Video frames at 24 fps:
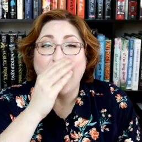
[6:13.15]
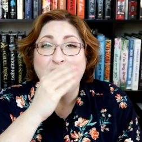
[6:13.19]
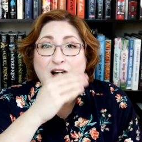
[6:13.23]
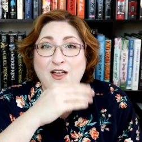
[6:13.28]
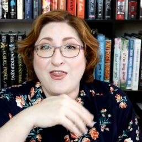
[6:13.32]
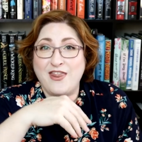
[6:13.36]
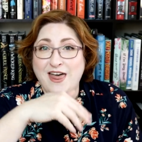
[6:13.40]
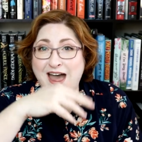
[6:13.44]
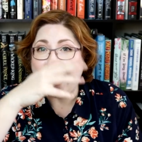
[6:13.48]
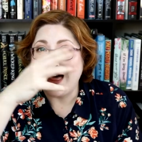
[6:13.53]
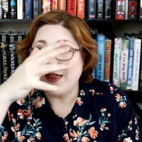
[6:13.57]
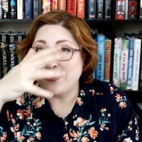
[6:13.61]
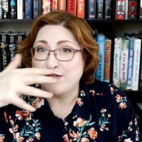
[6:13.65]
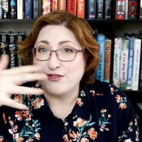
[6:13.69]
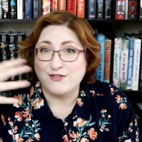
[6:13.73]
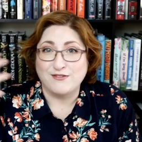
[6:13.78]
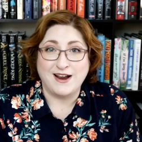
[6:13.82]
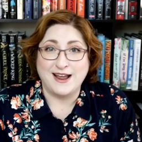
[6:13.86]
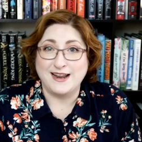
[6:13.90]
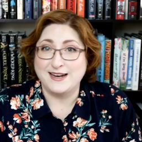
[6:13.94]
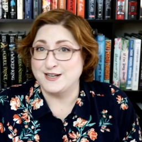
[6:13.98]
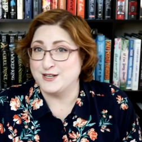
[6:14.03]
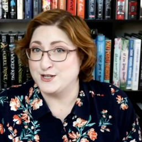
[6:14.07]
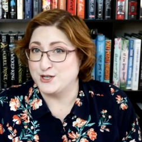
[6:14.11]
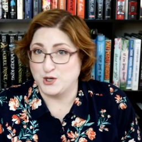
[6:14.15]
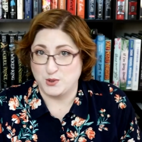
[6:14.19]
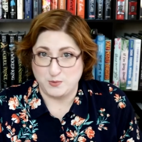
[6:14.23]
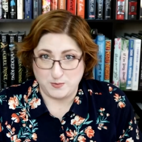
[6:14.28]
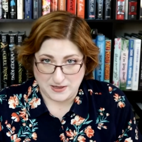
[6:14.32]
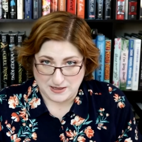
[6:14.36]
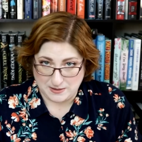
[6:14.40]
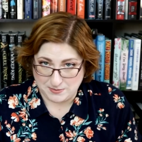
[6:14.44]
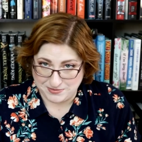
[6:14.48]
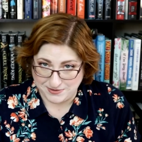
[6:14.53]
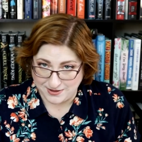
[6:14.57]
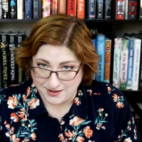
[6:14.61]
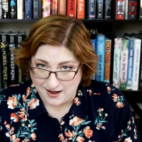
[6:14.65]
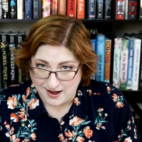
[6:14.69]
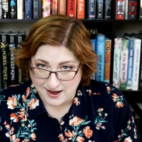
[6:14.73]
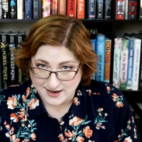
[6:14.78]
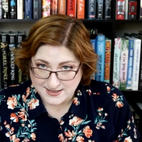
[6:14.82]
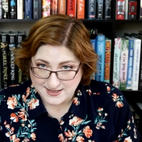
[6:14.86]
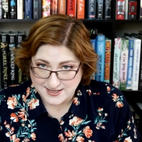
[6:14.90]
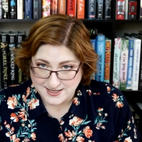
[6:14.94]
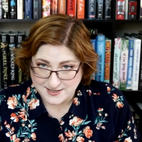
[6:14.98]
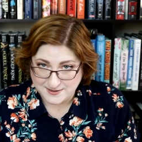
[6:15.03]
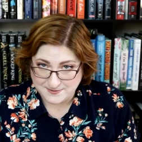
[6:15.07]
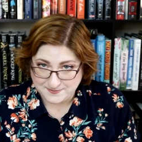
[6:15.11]
that thread is your b
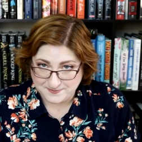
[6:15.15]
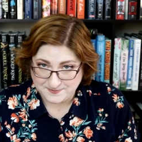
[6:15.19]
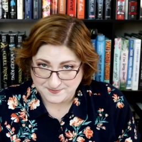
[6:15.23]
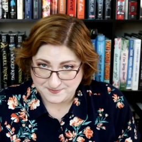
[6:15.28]
plot